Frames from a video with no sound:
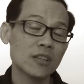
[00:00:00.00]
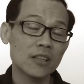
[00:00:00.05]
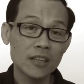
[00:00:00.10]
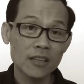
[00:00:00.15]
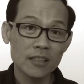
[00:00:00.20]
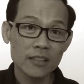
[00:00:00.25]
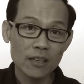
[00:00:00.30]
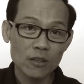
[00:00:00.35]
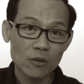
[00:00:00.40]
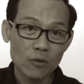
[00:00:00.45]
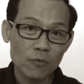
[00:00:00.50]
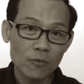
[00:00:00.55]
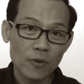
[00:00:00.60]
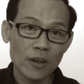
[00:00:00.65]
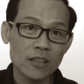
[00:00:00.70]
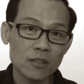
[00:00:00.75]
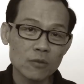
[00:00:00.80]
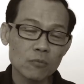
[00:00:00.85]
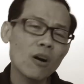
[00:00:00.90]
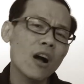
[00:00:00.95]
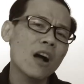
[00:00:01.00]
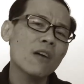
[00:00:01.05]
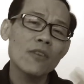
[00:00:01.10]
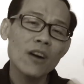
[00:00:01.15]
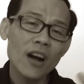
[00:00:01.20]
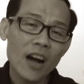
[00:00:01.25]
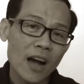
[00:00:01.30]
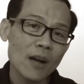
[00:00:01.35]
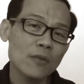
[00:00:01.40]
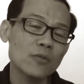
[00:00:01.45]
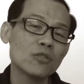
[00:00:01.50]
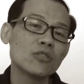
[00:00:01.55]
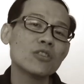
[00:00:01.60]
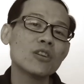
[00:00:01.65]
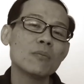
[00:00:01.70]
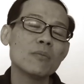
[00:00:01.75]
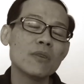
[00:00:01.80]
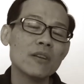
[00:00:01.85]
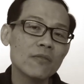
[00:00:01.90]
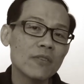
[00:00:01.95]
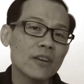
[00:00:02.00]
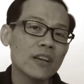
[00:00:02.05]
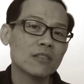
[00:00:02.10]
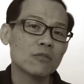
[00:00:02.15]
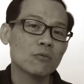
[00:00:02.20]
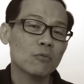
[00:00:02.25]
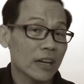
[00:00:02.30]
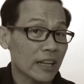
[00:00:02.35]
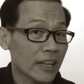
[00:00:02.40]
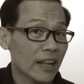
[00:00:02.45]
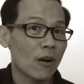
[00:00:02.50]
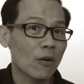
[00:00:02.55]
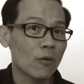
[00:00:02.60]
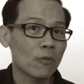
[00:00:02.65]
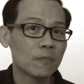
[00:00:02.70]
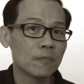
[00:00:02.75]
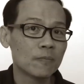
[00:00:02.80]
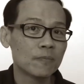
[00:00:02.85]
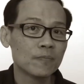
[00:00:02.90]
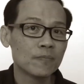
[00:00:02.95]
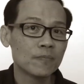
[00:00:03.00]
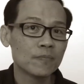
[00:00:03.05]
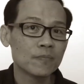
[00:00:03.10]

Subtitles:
obstacle that you face, whatever hardship that you may face right now.